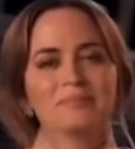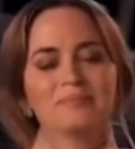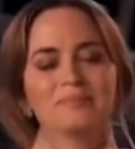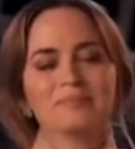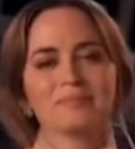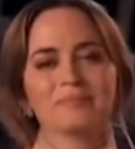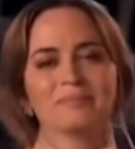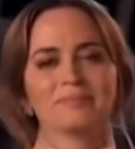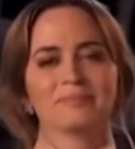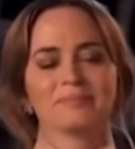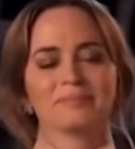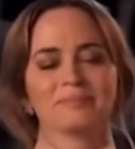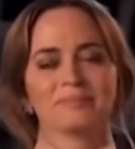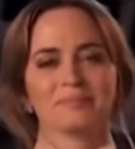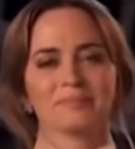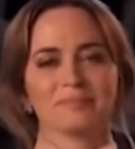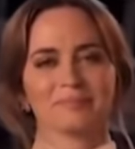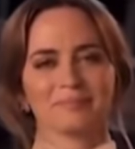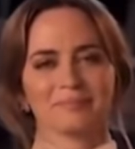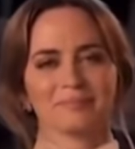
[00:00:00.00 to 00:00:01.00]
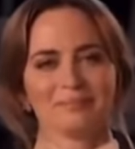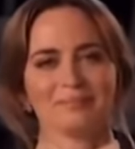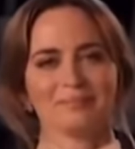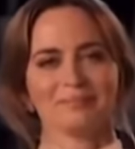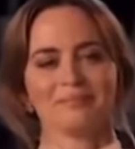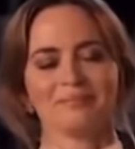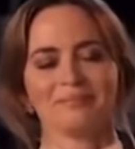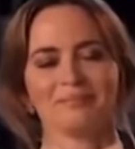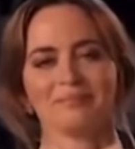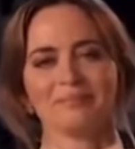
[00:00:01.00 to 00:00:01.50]

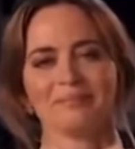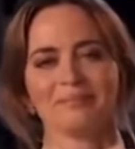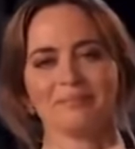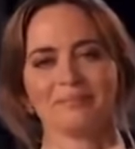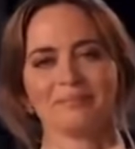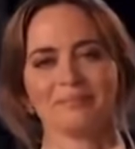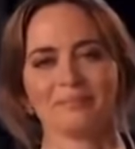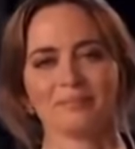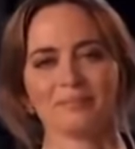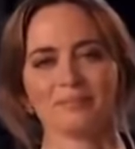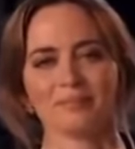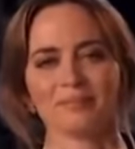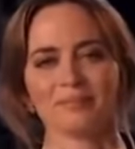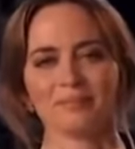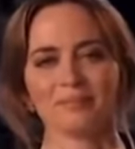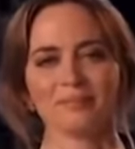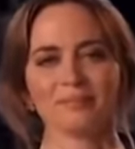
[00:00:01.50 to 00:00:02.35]
(not speaking)